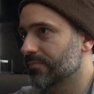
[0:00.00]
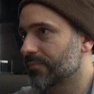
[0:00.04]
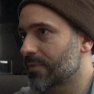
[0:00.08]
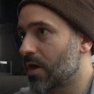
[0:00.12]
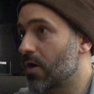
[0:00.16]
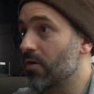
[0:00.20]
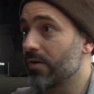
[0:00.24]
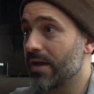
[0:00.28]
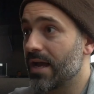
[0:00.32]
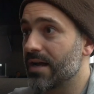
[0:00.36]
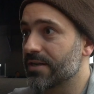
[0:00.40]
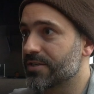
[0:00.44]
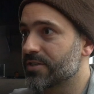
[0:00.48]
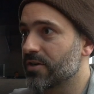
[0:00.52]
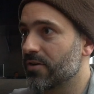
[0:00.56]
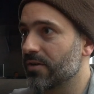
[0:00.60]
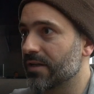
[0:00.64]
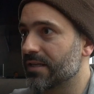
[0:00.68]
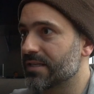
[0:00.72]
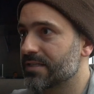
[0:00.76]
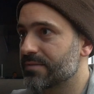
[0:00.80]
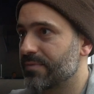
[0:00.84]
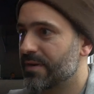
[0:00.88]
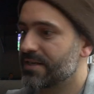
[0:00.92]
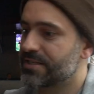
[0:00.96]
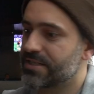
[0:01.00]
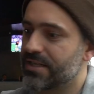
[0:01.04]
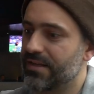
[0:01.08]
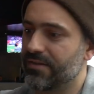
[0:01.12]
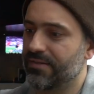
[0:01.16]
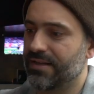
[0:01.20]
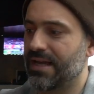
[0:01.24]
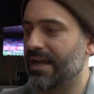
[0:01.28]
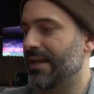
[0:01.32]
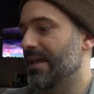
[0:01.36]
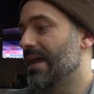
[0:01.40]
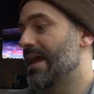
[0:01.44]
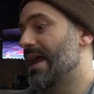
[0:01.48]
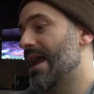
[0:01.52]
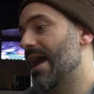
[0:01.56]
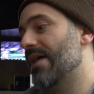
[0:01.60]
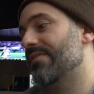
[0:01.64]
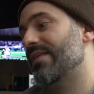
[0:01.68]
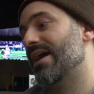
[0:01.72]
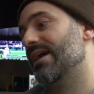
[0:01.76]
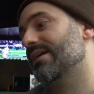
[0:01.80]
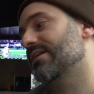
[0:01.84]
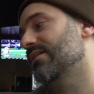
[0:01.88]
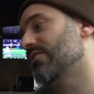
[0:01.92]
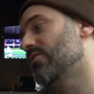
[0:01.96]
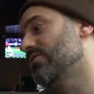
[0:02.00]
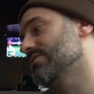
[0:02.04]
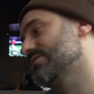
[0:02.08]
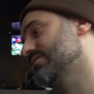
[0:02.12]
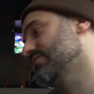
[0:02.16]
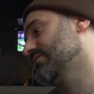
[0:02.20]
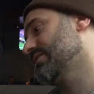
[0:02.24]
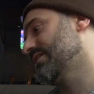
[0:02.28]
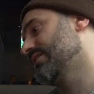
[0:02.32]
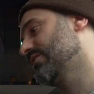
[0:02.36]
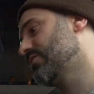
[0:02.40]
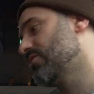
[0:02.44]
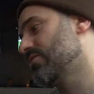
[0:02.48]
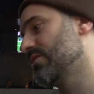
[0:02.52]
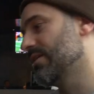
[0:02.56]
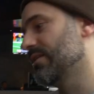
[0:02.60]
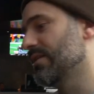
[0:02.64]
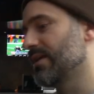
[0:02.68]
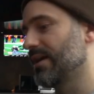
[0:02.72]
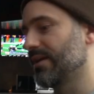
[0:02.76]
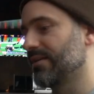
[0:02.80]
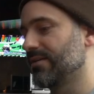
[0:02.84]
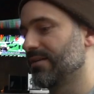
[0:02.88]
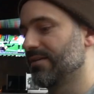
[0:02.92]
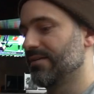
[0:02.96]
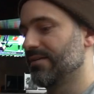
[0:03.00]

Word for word: Oh yeah, totally. Especially like, and that can also then go to like